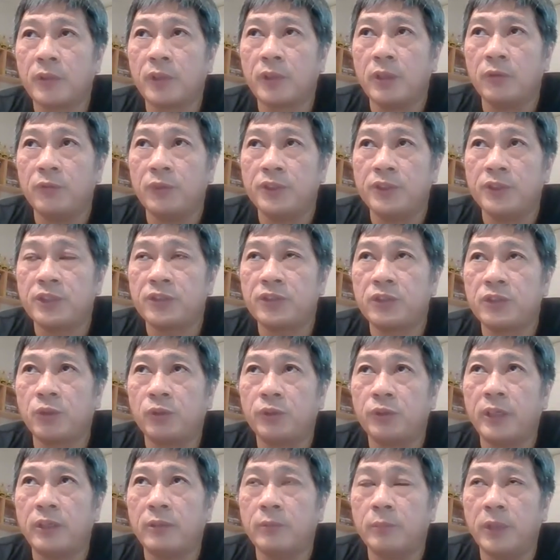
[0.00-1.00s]
we just know
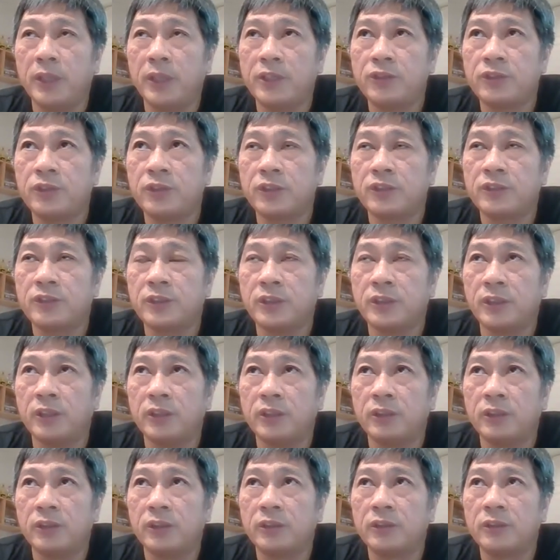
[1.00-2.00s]
that Malaysia's
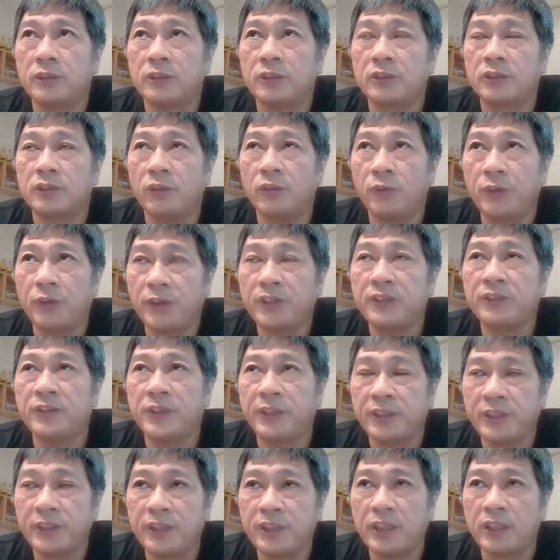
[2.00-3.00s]
sovereign
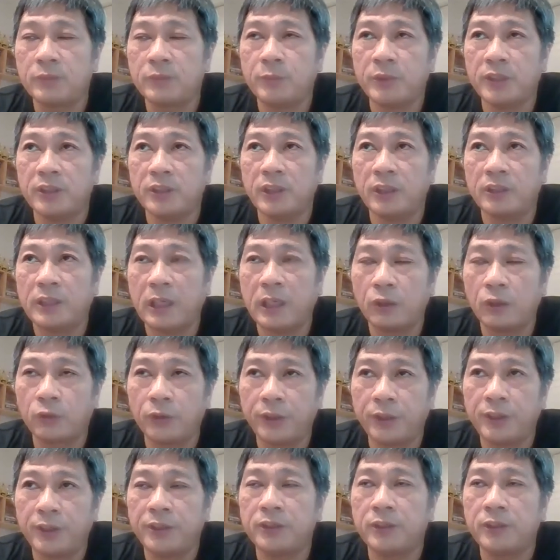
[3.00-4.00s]
rating has been
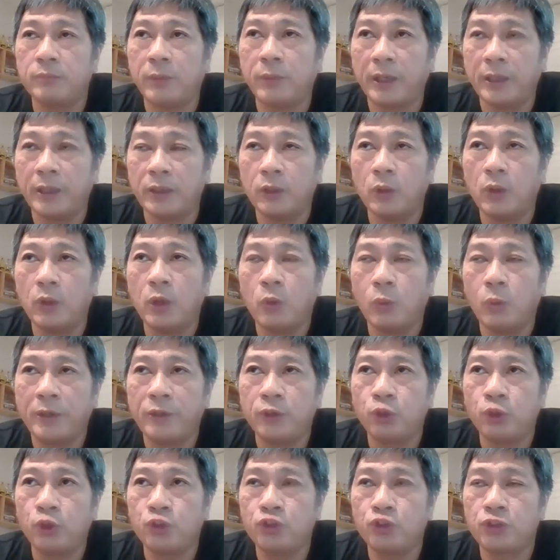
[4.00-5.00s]
downgraded by one
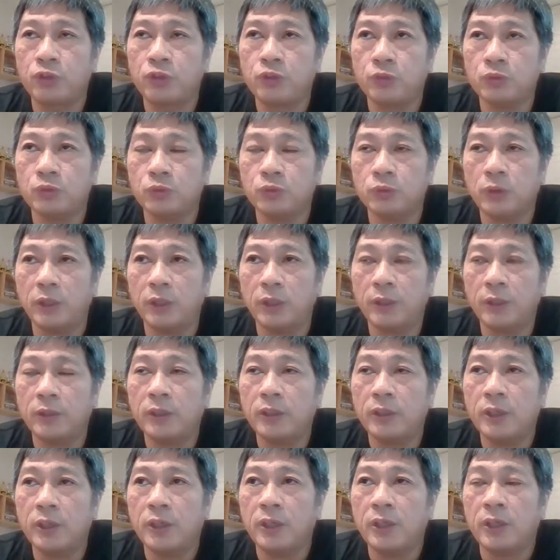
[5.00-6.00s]
notch to
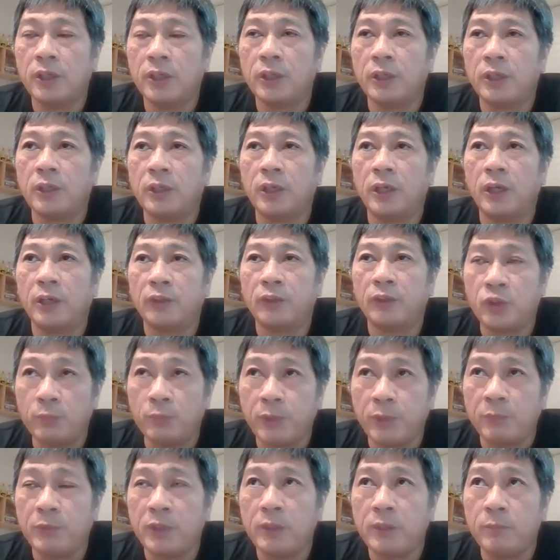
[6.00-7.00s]

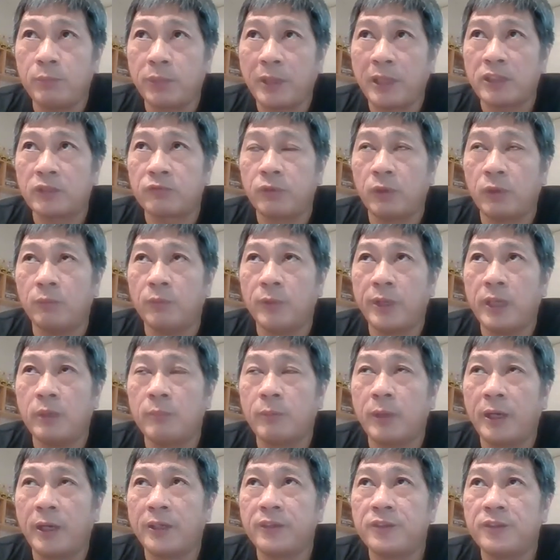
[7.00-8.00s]
BBB+ from
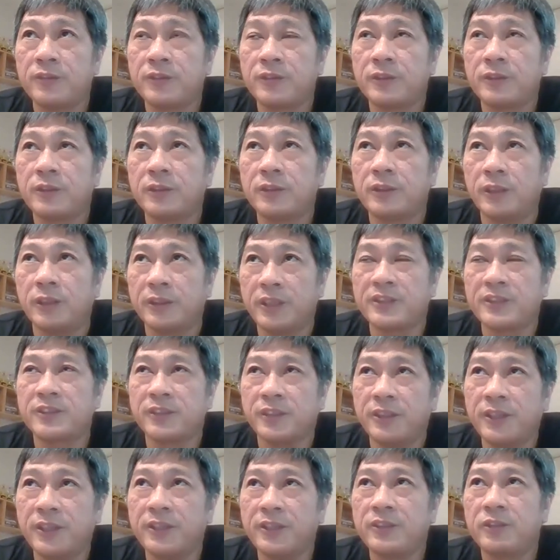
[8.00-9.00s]
A-
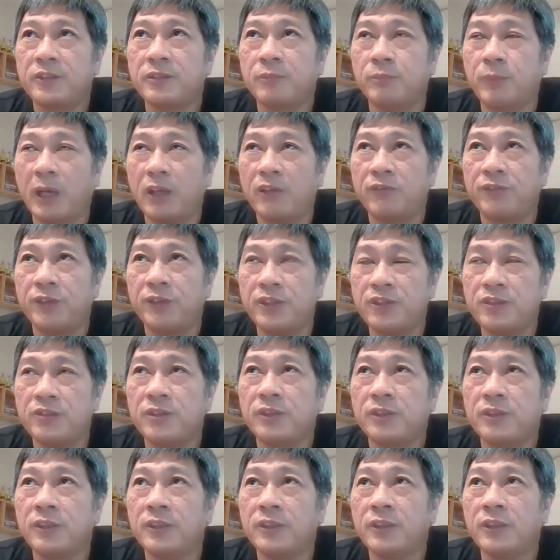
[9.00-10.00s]
yesterday's by Fitch.
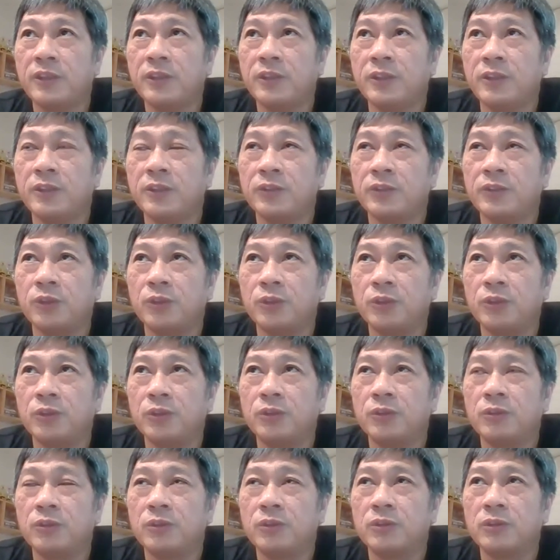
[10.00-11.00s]

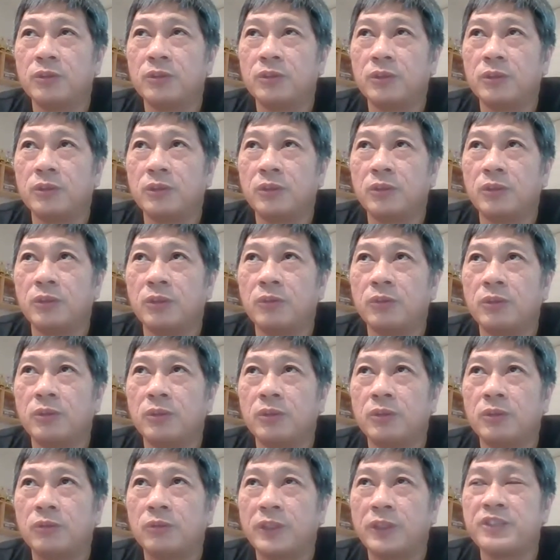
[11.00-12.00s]
So
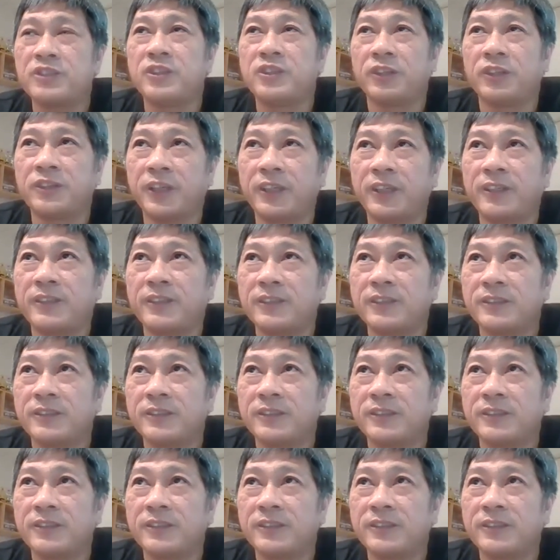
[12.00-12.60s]
what is your take?